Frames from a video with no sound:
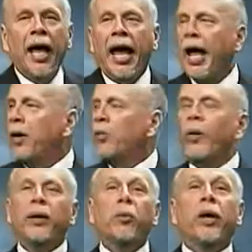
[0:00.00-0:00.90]
And
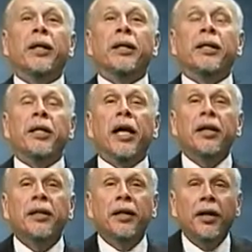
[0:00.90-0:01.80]
we win
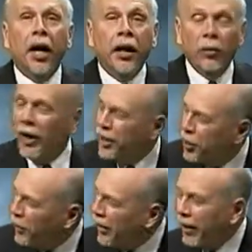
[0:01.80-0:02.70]
10-9. We didn't
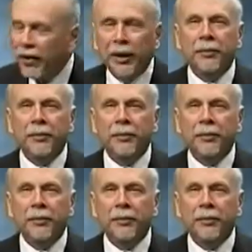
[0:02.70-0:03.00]
do anything.